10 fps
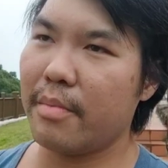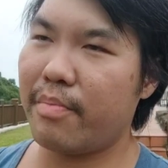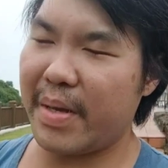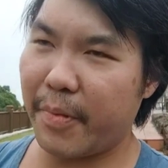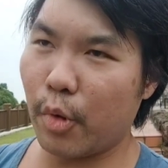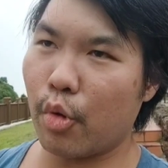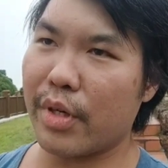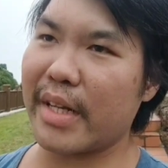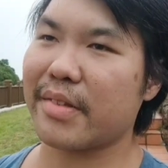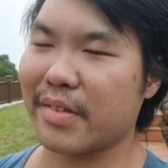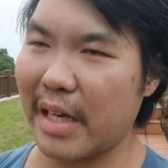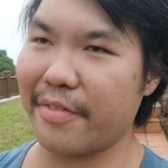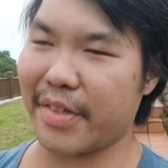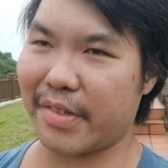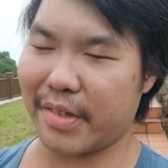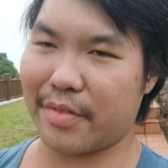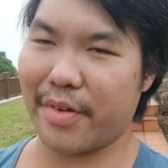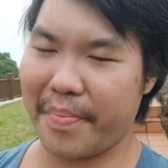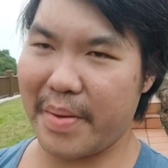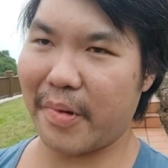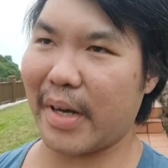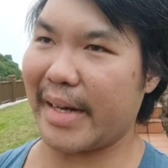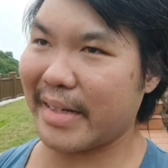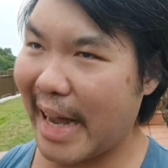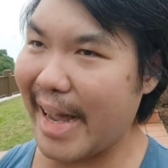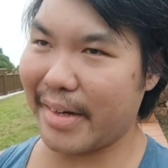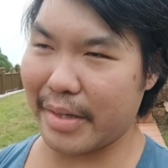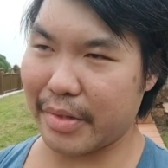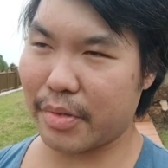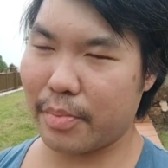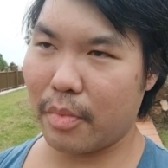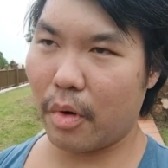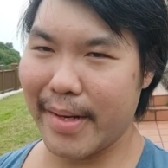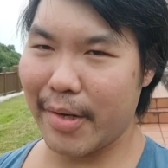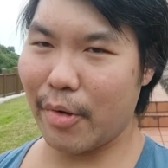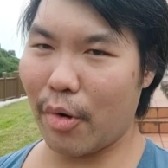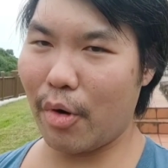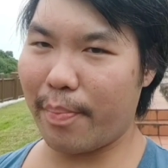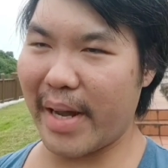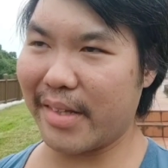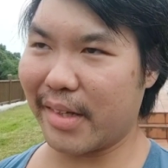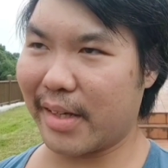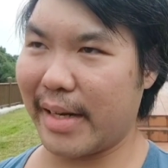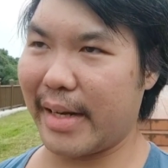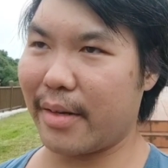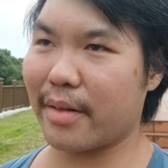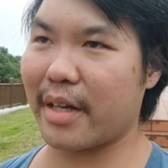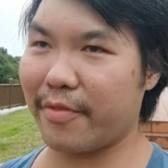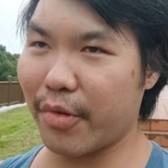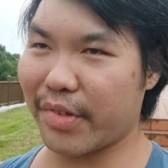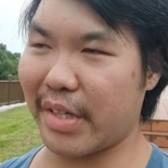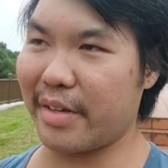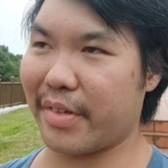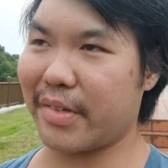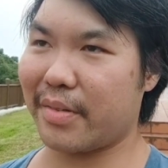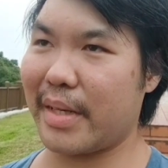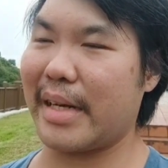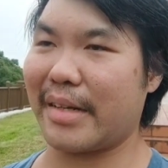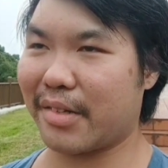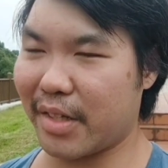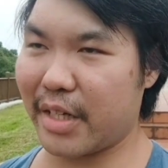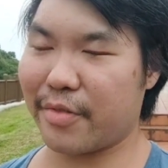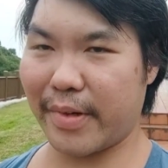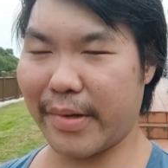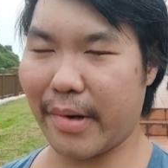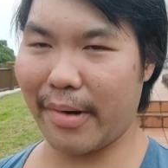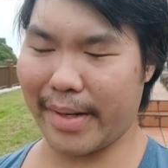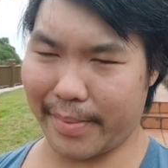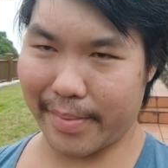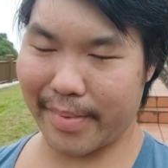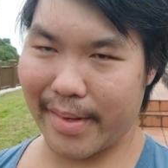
people who did services for people, like tanners, who would basically give you a service in exchange for your coin.